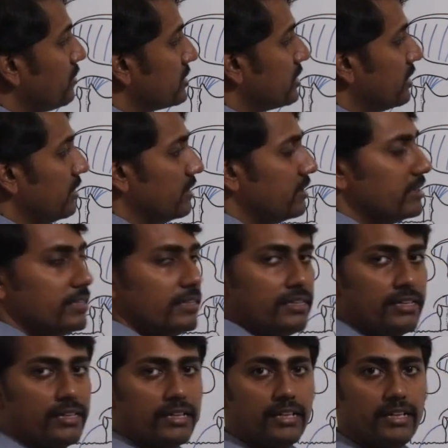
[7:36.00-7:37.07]
muscle
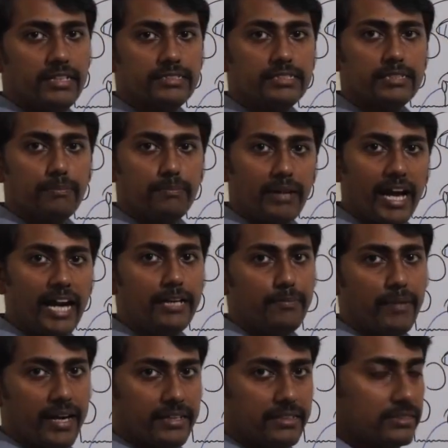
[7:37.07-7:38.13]
is supplied
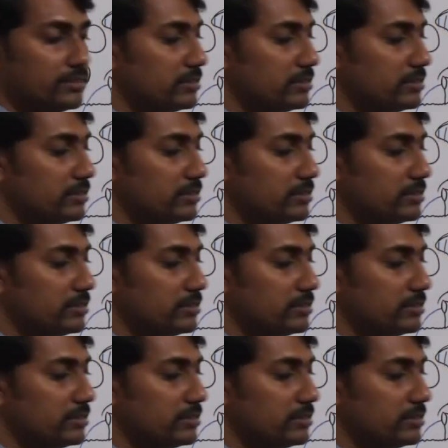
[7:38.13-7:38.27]
by